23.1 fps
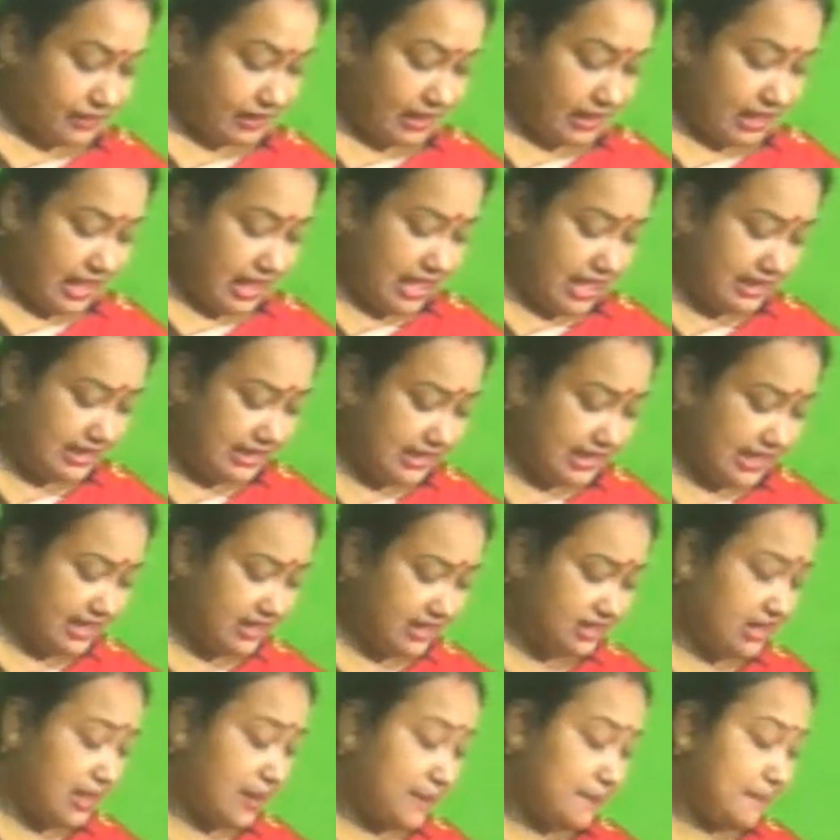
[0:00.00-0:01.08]
and
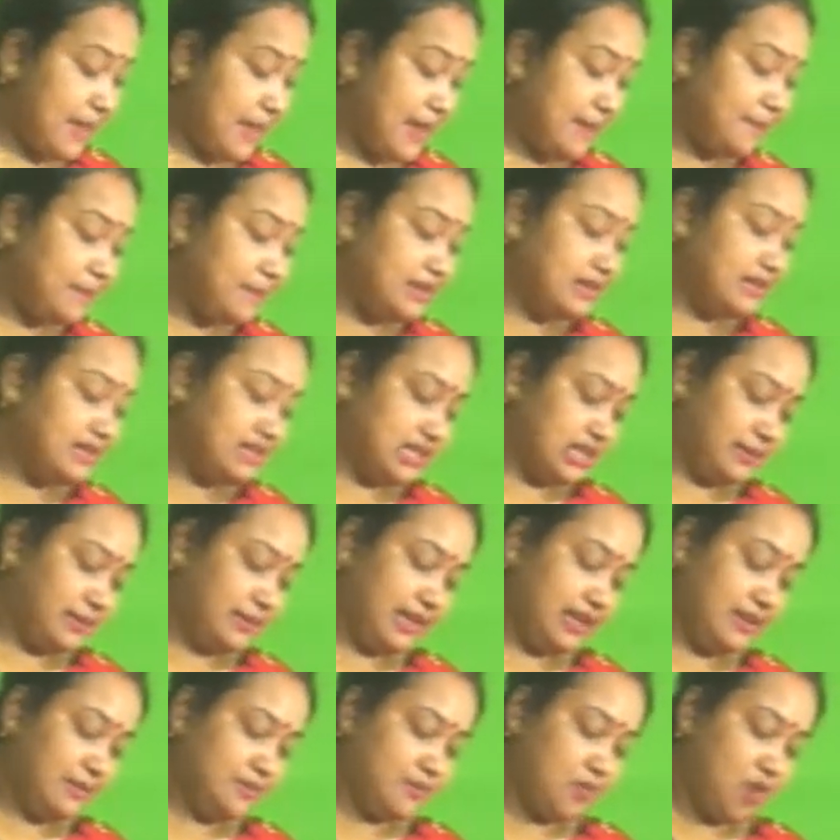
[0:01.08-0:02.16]
then paper
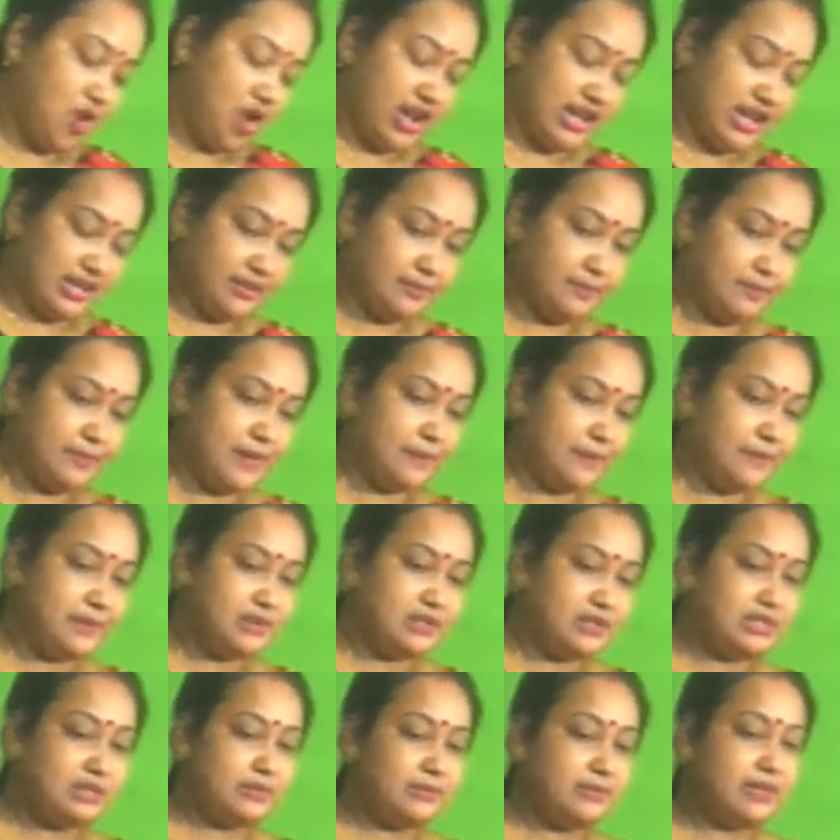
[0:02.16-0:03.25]
seeming boy. Paper
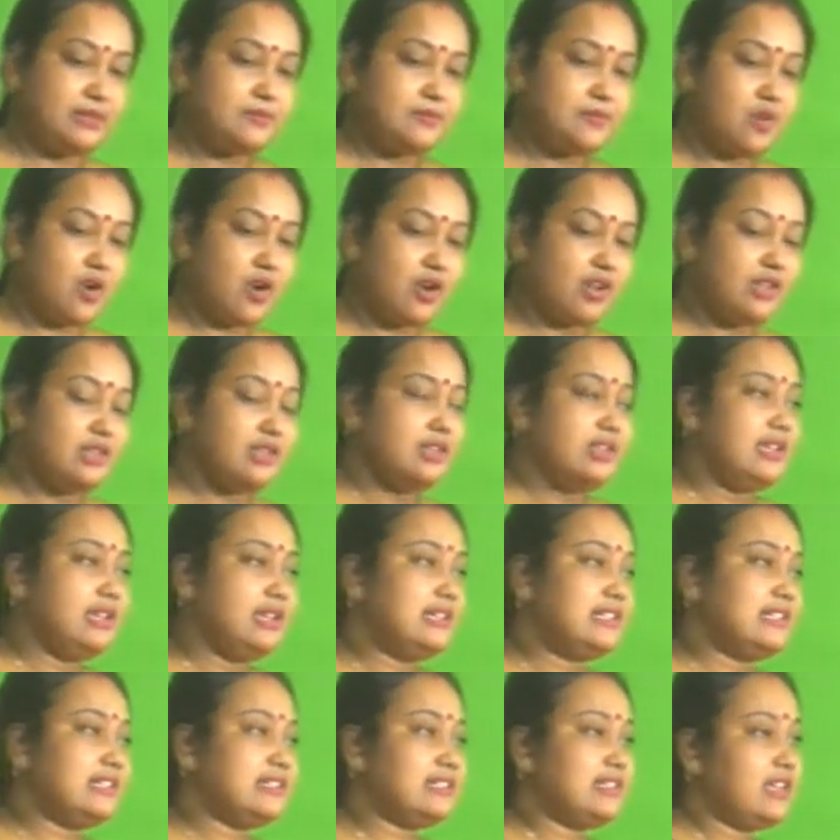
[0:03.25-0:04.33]
seeming boy,
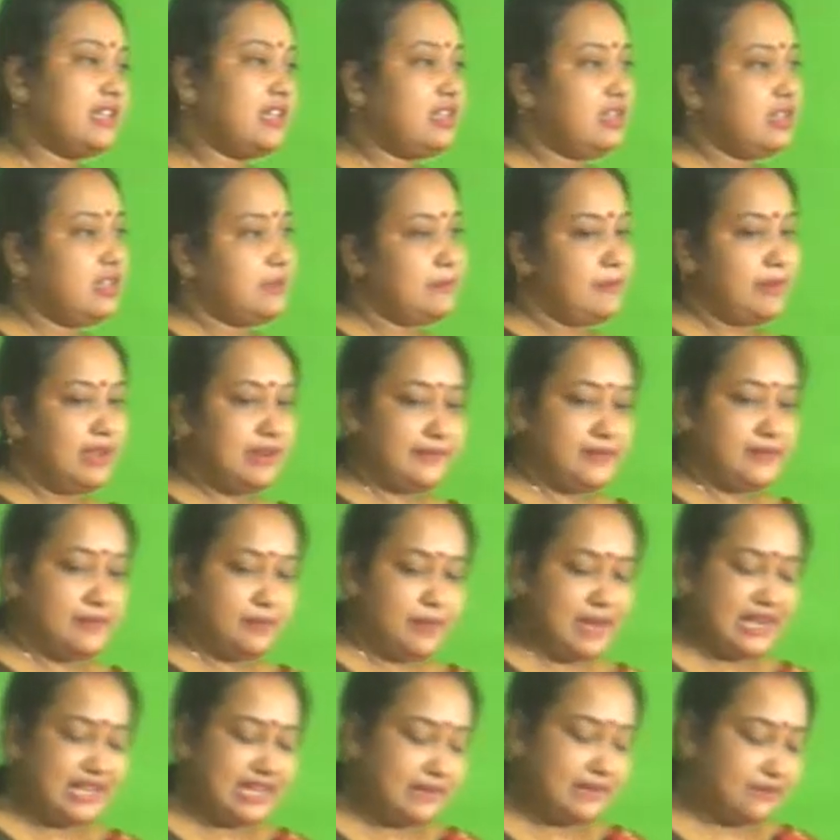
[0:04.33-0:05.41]
it is a
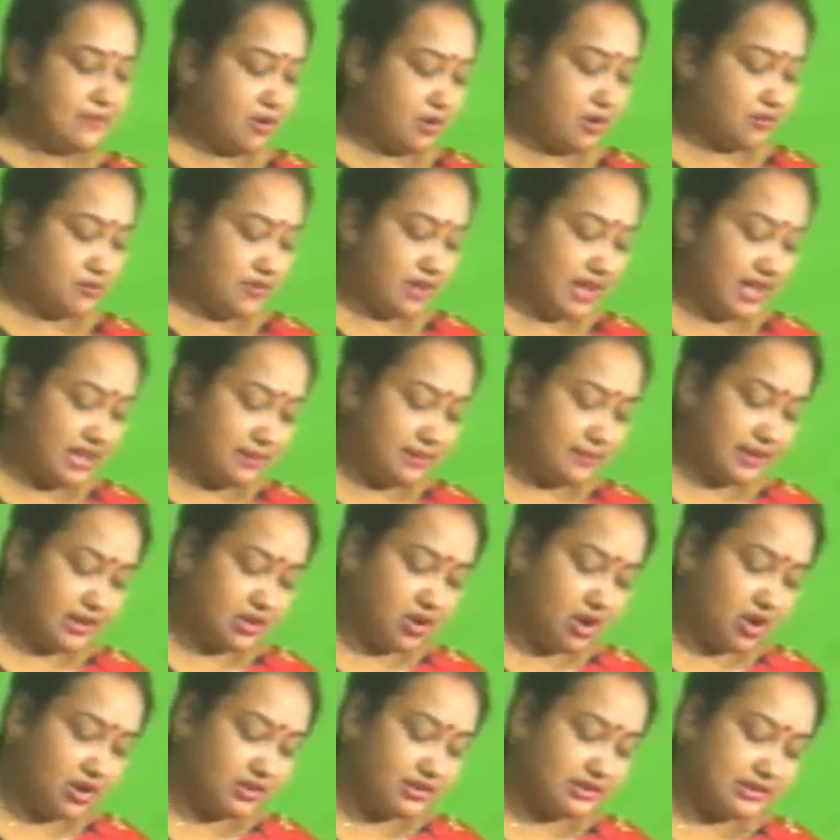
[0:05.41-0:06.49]
metaphor. Why?
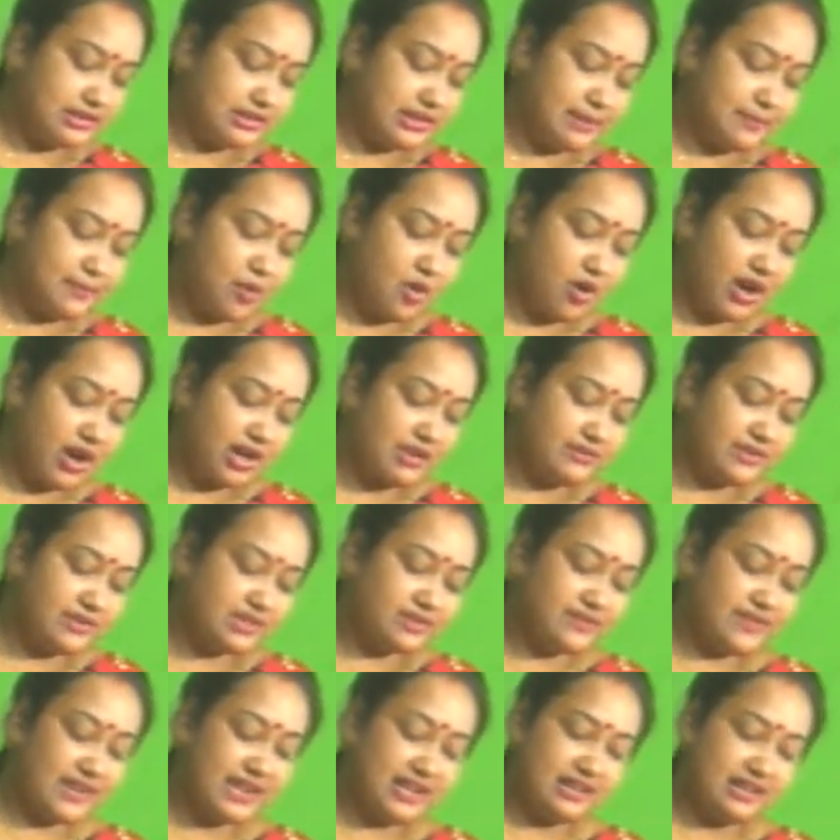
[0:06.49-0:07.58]
Because the boy was
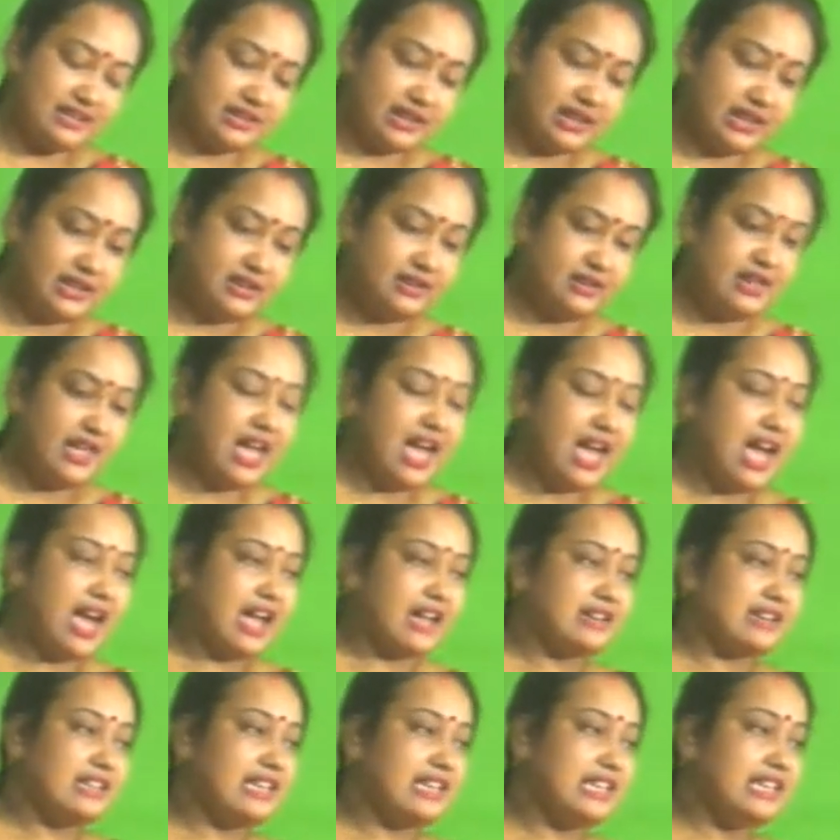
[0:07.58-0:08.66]
very thin
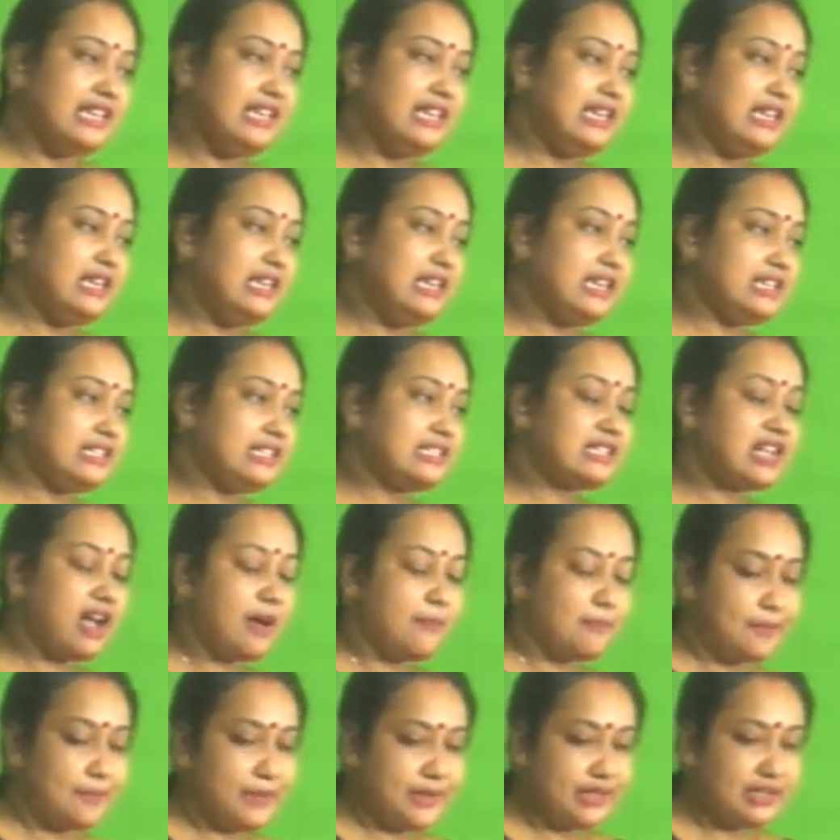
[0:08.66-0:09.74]
and he is
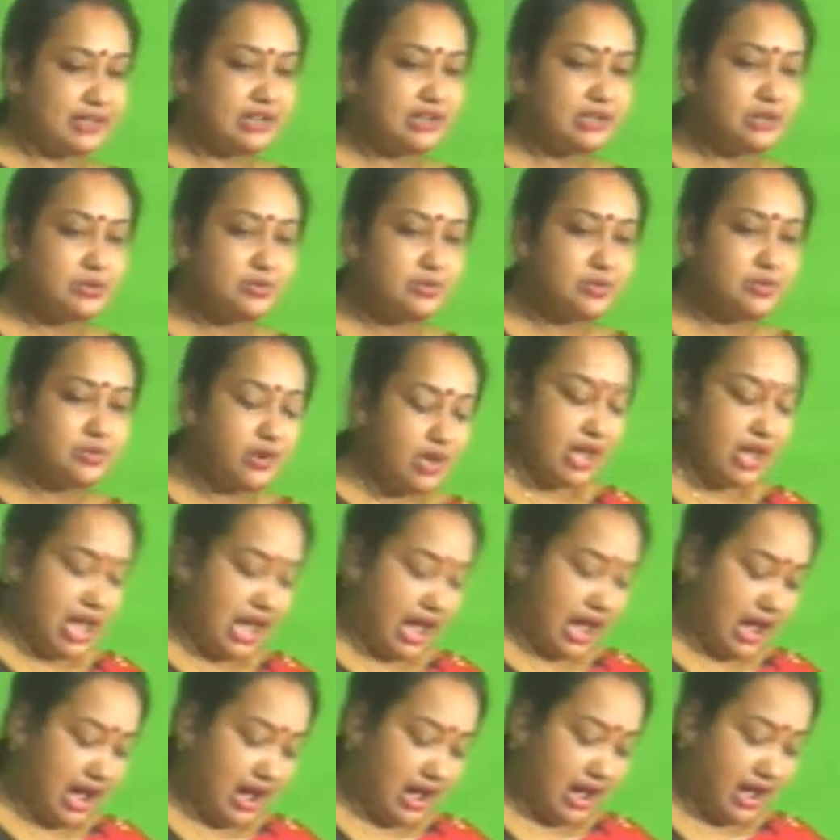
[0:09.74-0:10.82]
compared to
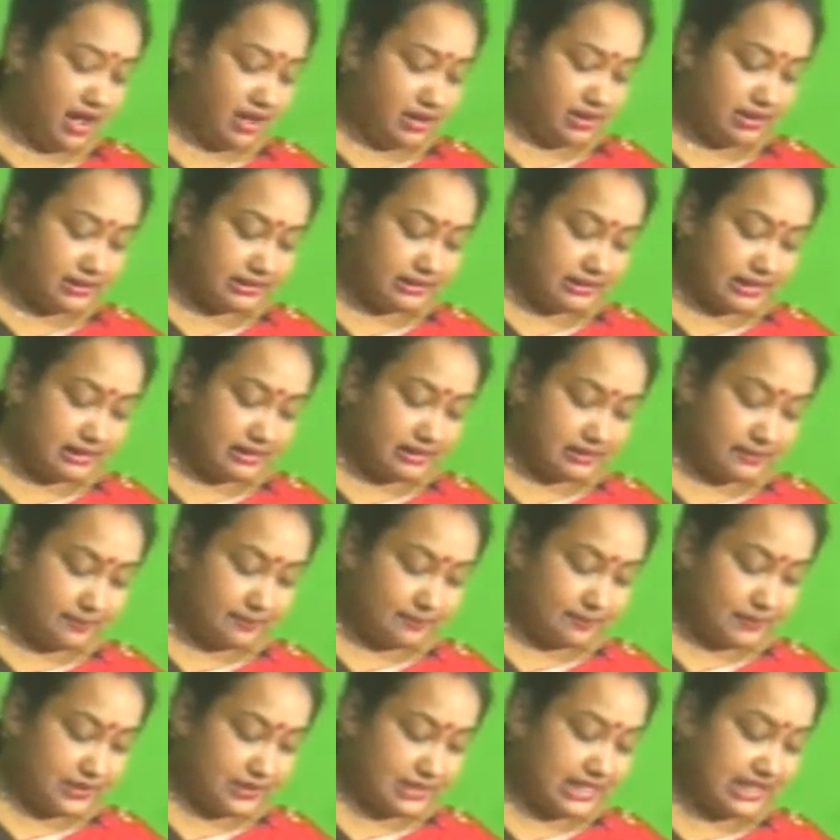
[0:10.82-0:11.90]
a
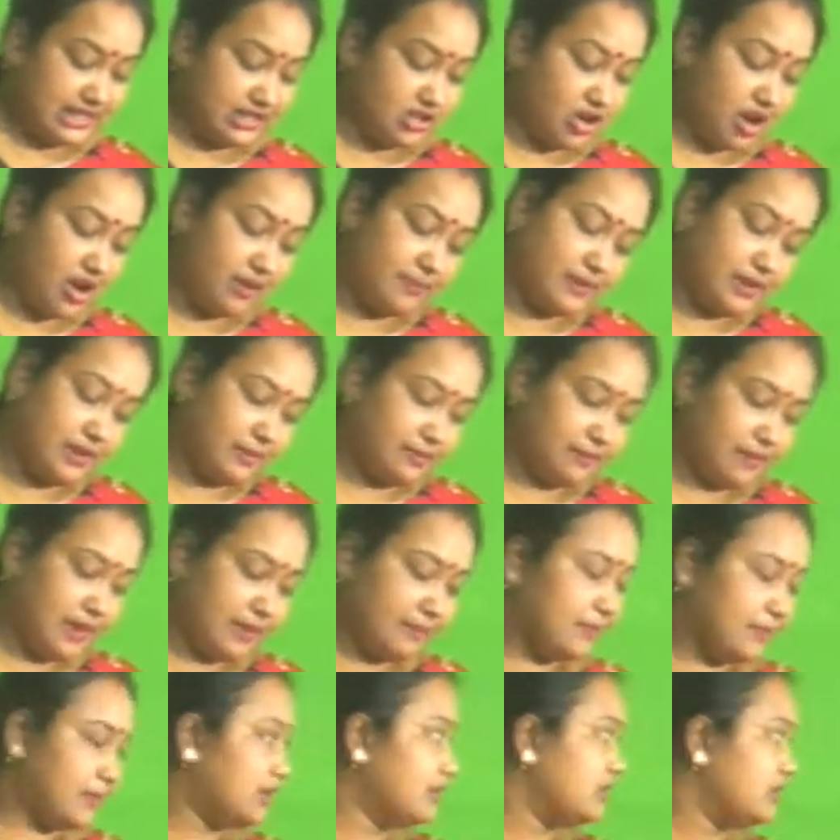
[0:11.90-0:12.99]
sheet of
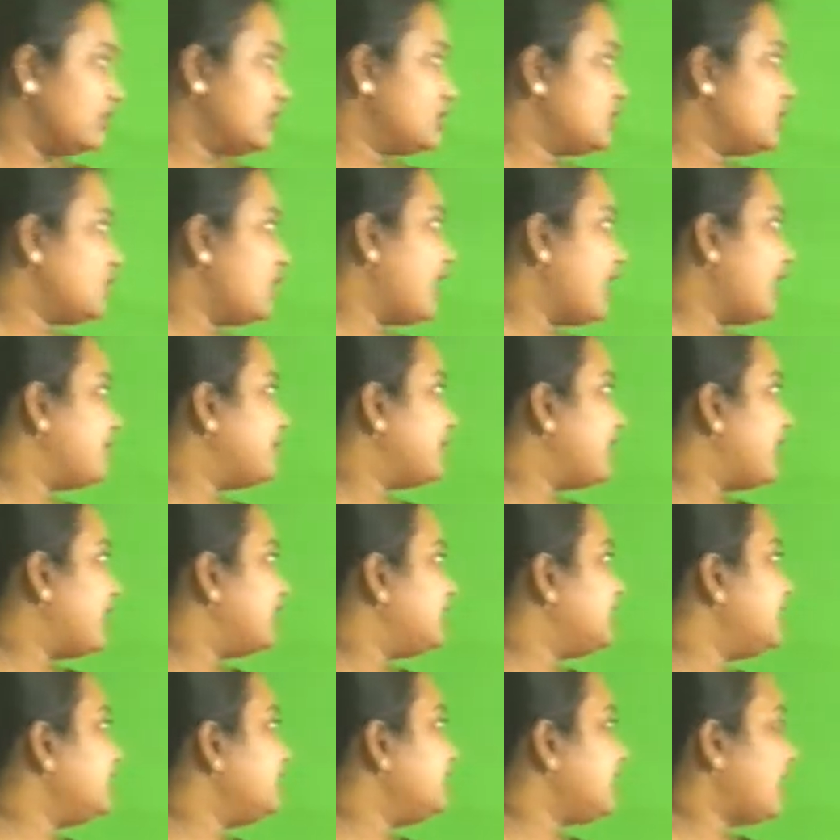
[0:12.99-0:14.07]
paper. So I am
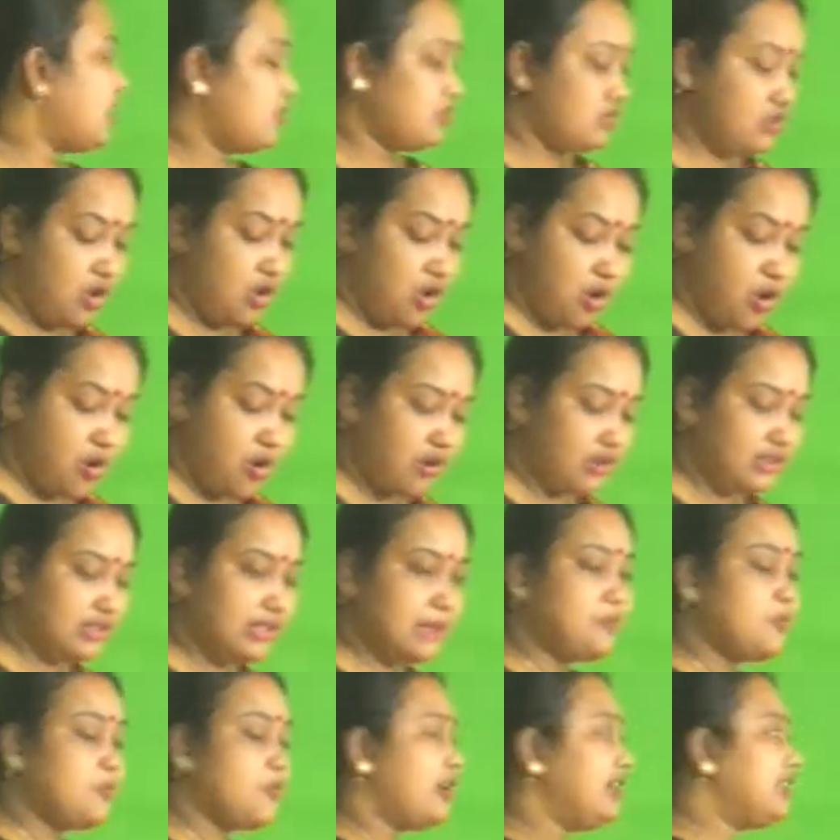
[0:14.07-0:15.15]
writing down all the
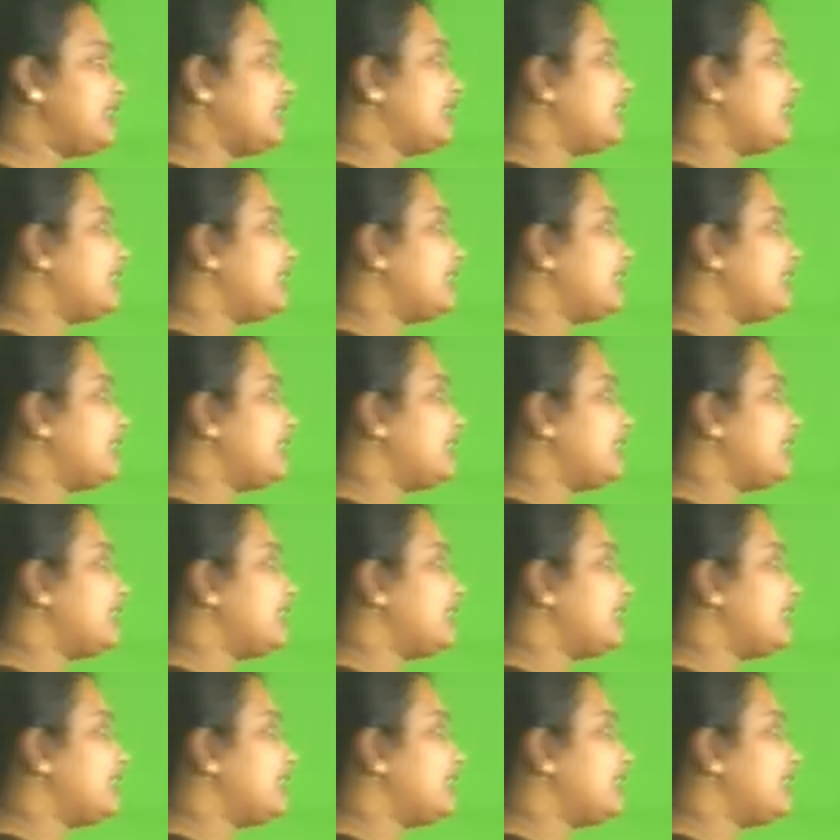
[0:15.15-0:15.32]
poetic